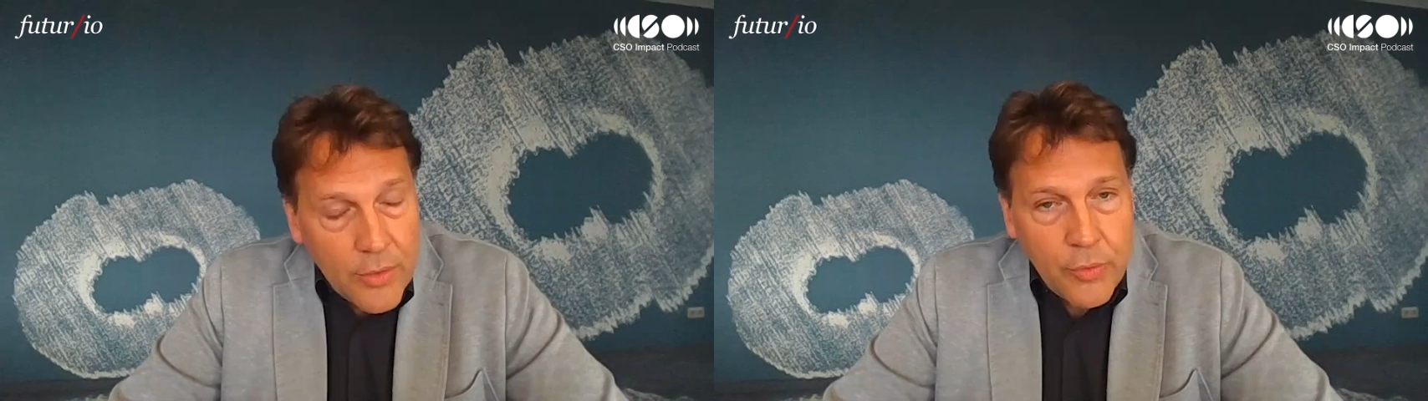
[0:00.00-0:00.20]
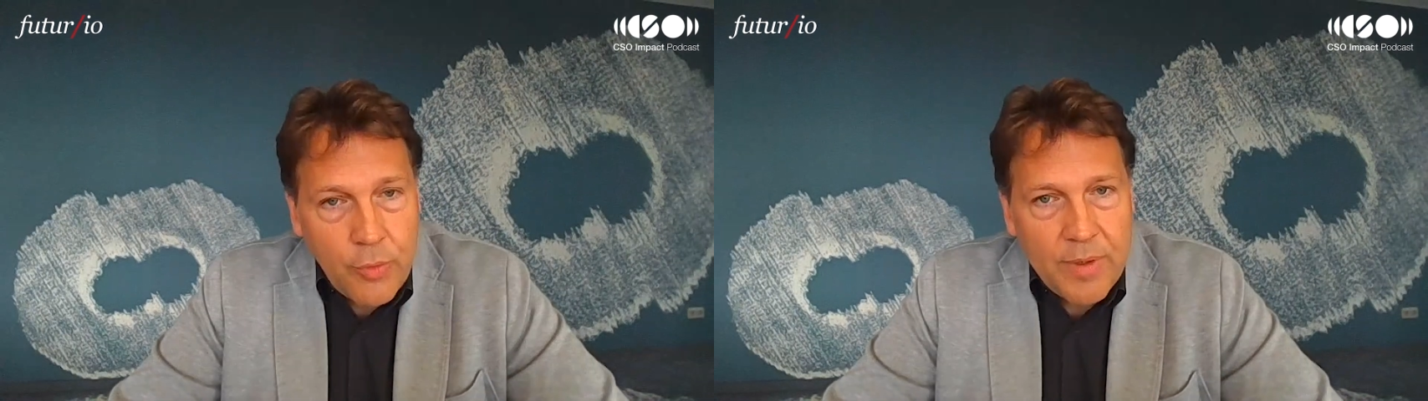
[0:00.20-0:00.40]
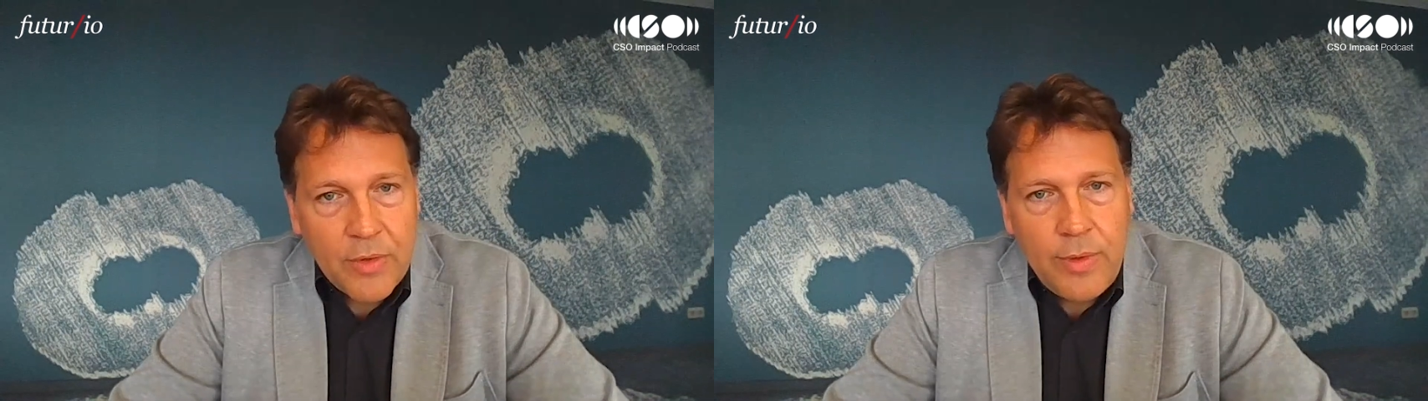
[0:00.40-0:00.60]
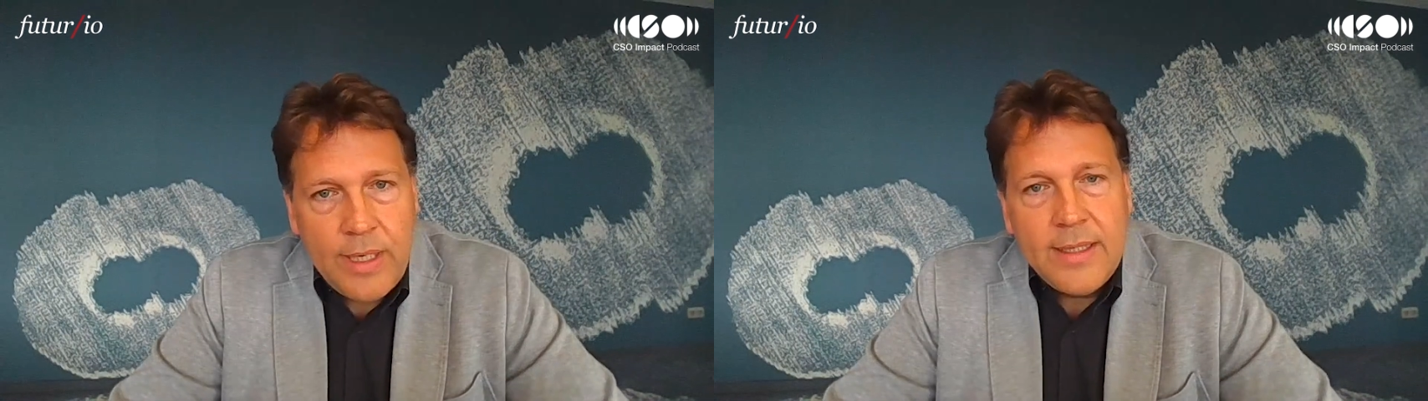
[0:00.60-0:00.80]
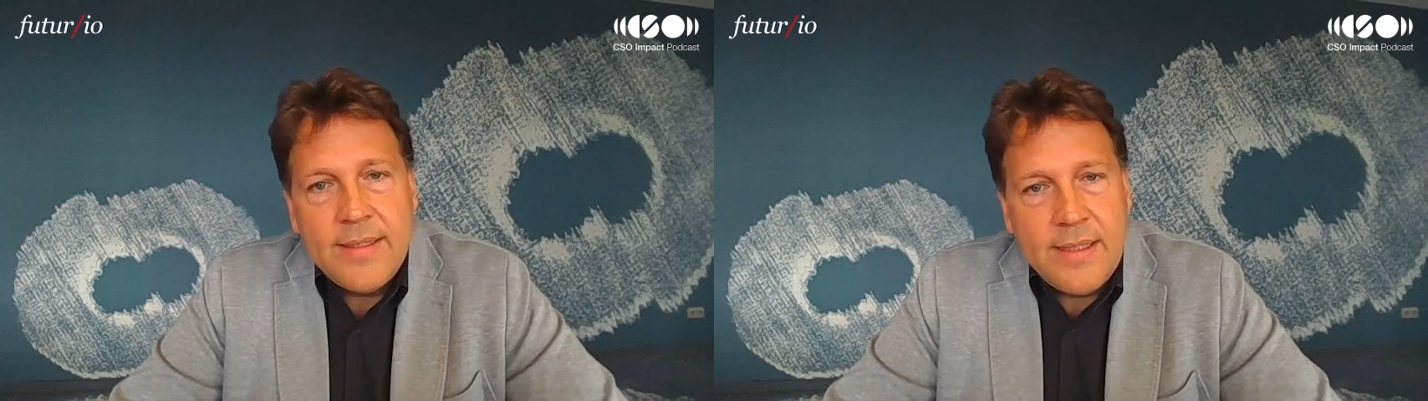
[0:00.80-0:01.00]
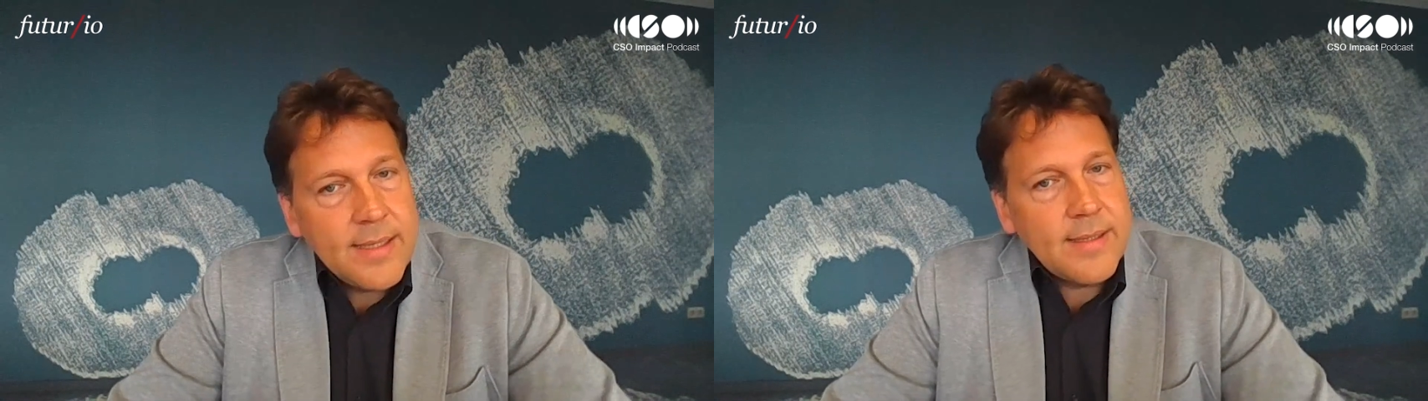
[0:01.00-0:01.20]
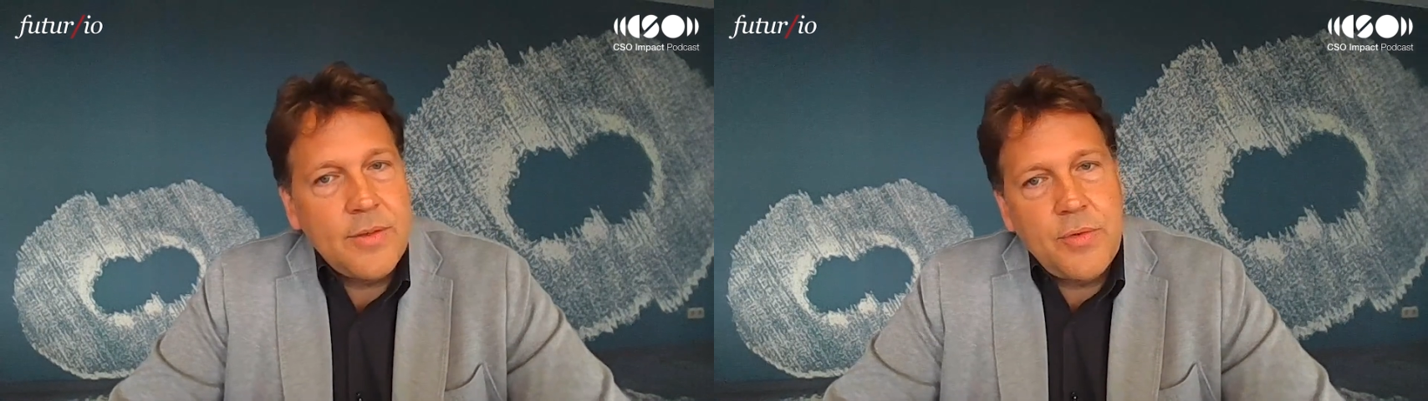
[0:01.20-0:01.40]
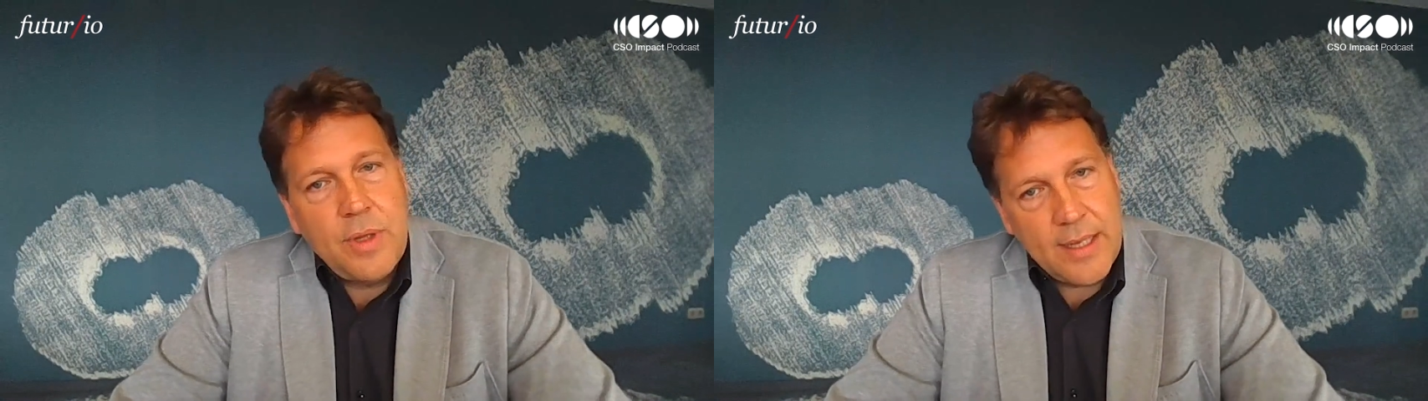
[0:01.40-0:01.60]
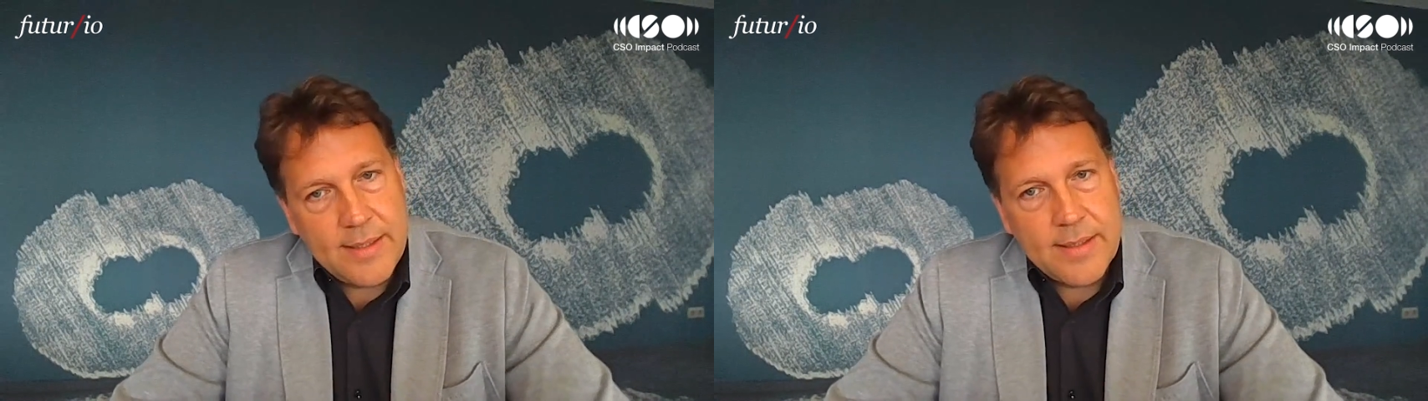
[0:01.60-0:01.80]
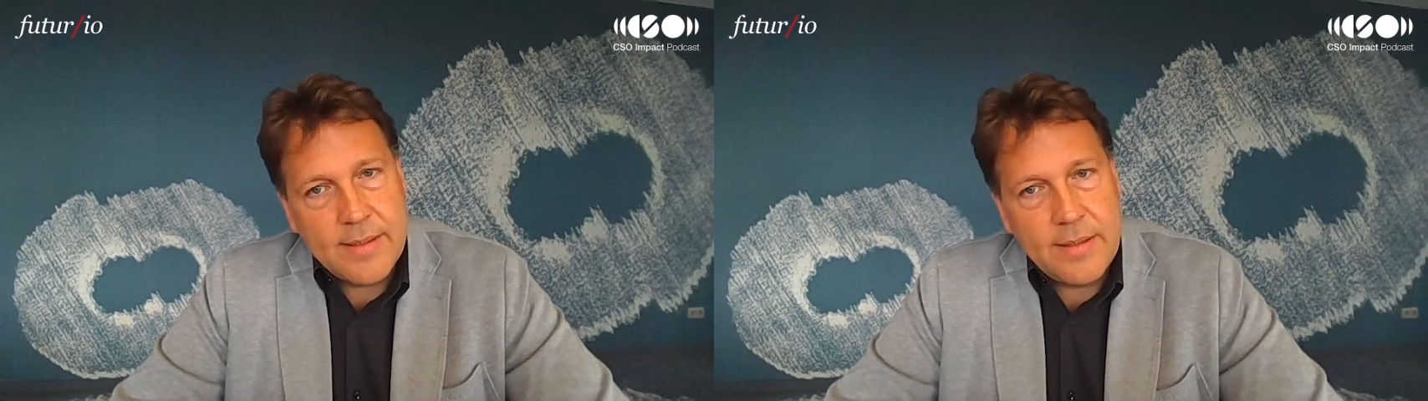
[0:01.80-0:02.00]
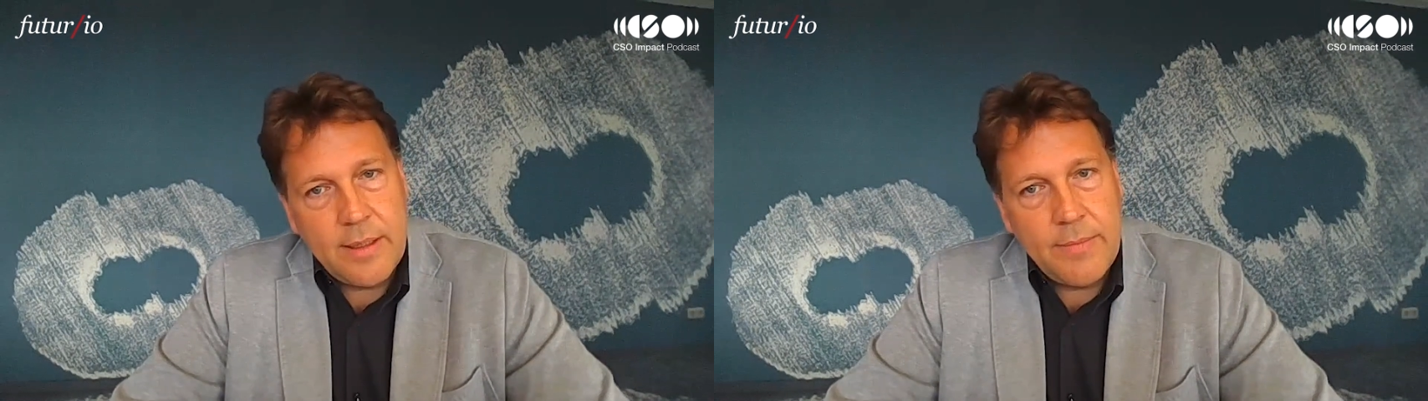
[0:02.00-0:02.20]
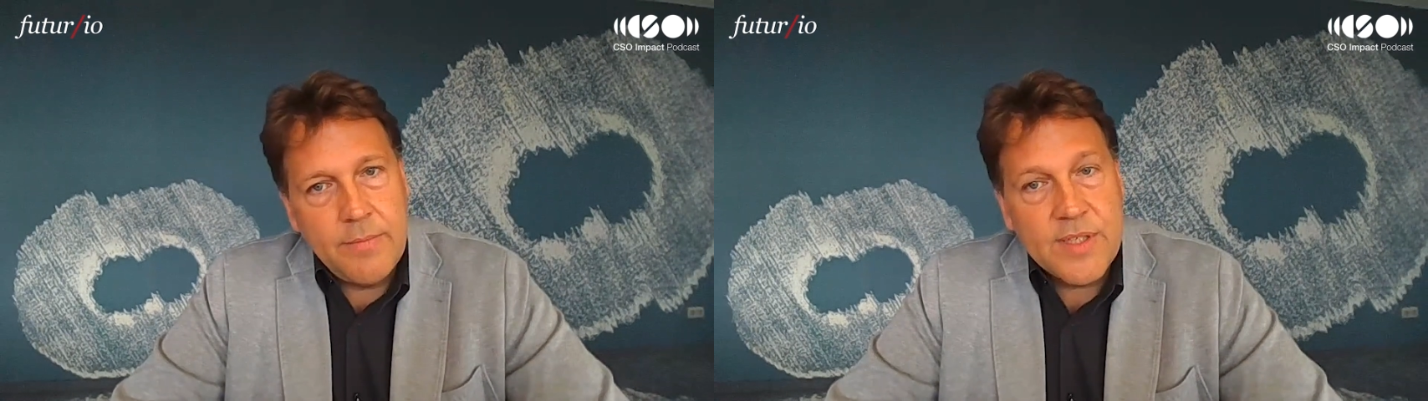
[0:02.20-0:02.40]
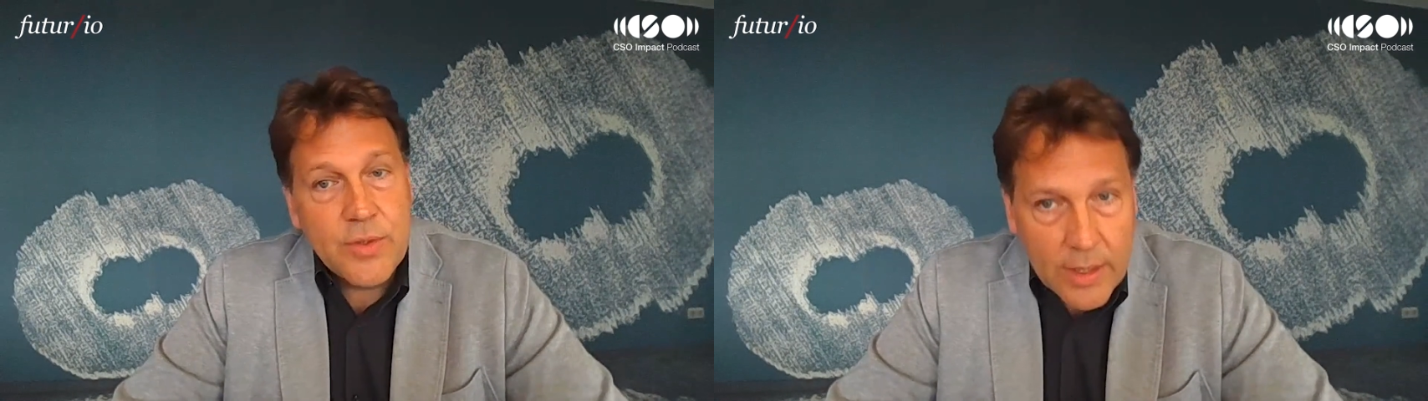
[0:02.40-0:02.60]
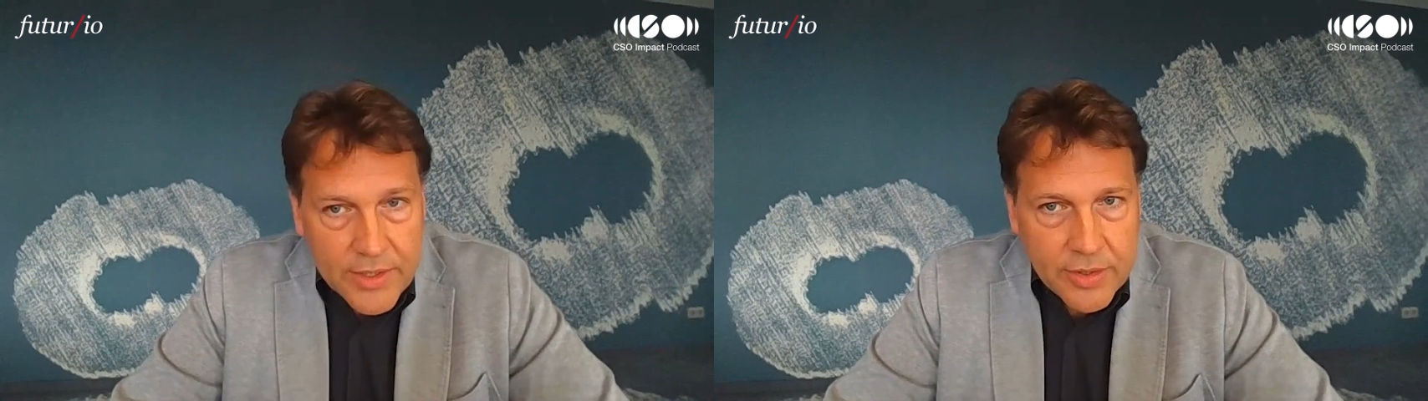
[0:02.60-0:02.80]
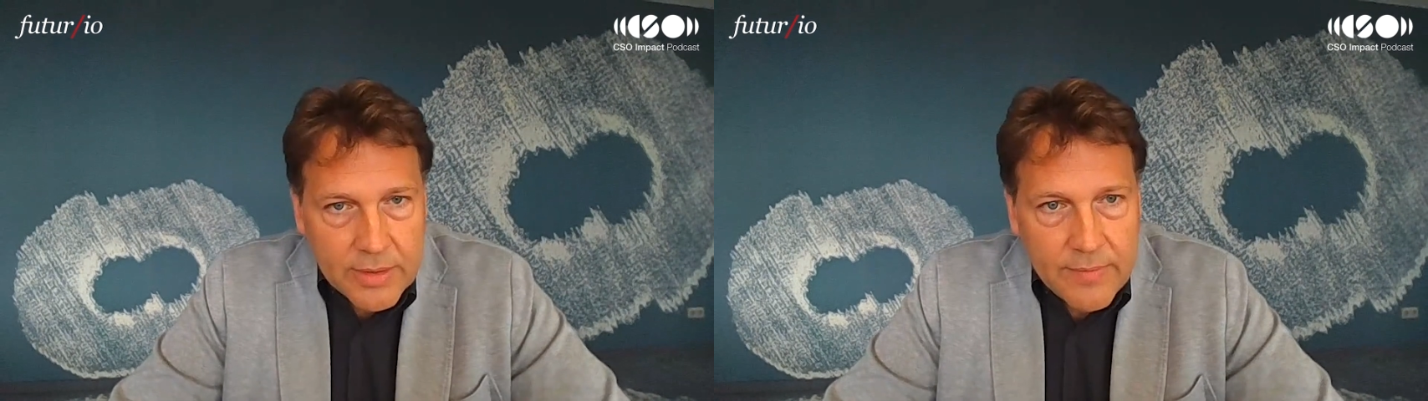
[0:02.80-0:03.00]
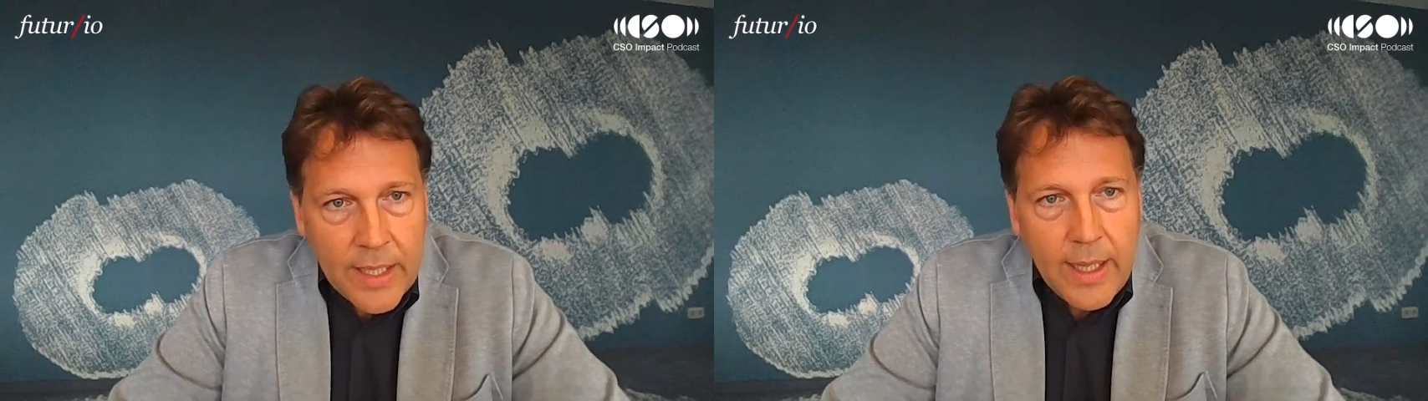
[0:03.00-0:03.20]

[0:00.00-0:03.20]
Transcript: group a really decentralized structure.